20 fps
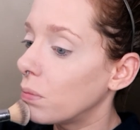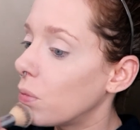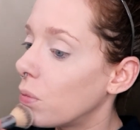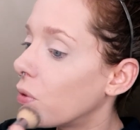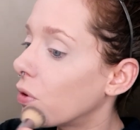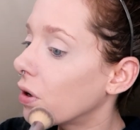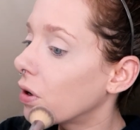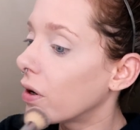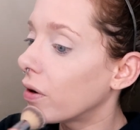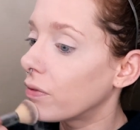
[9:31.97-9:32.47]

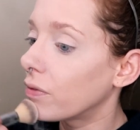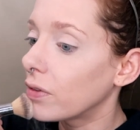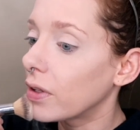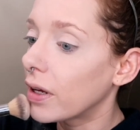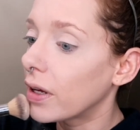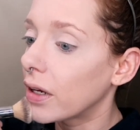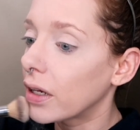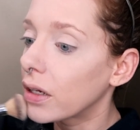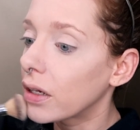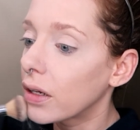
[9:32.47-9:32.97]
more of
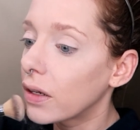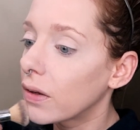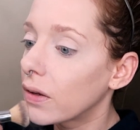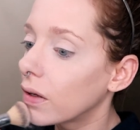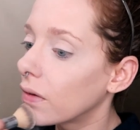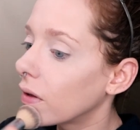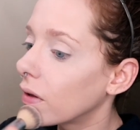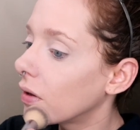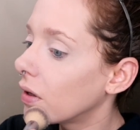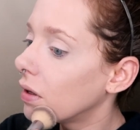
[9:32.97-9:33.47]
like
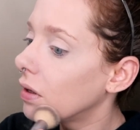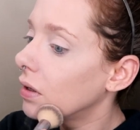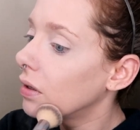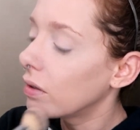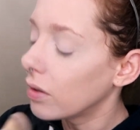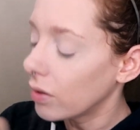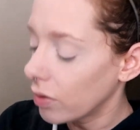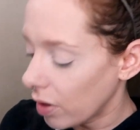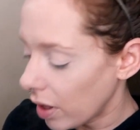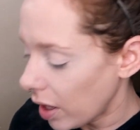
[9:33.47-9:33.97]

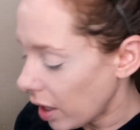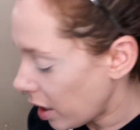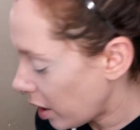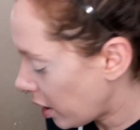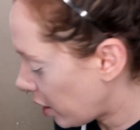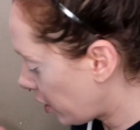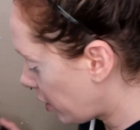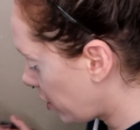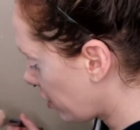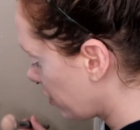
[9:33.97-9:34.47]

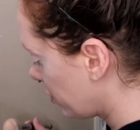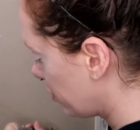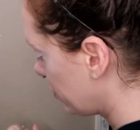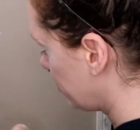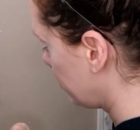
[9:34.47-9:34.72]
a